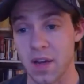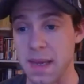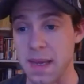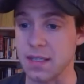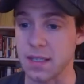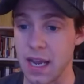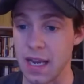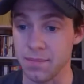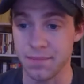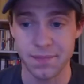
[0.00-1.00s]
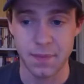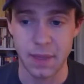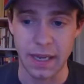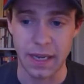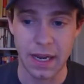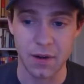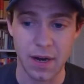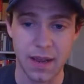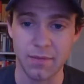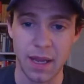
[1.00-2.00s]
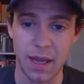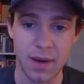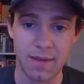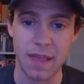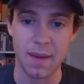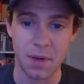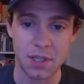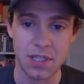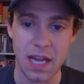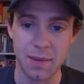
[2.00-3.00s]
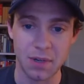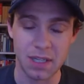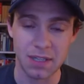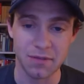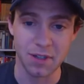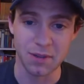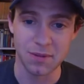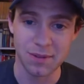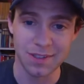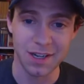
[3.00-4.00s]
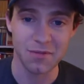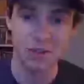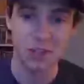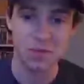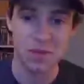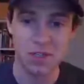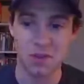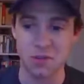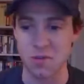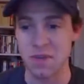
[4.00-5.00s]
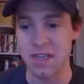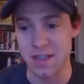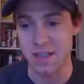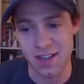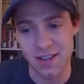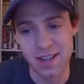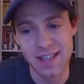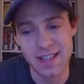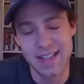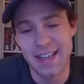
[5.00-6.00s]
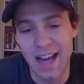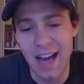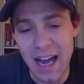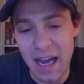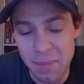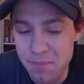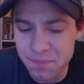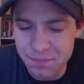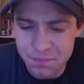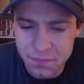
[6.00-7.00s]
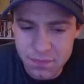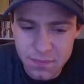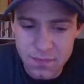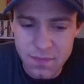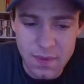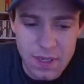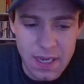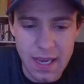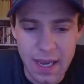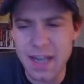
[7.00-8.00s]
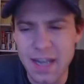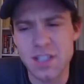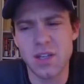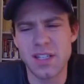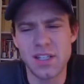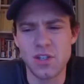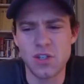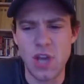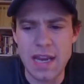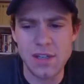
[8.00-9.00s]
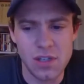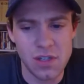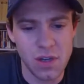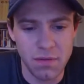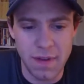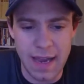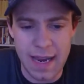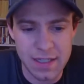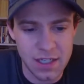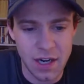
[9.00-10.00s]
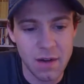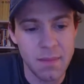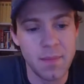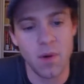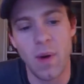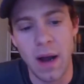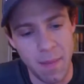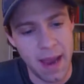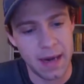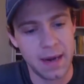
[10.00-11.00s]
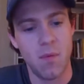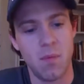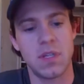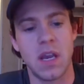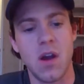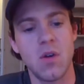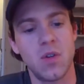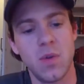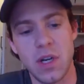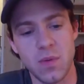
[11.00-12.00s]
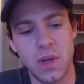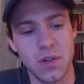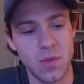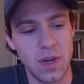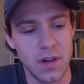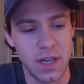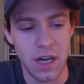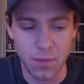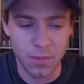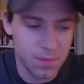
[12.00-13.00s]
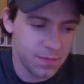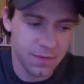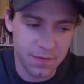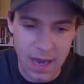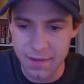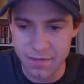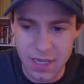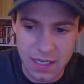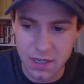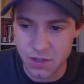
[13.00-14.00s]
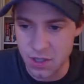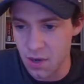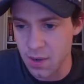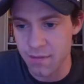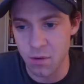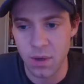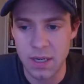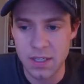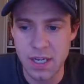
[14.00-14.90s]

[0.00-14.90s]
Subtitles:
man's game, and I don't have that much time really for too much social media. So, and it just changes so fast. I remember a while back, everyone was like, "Oh, Twitter," 5-10 years ago, whatever it was.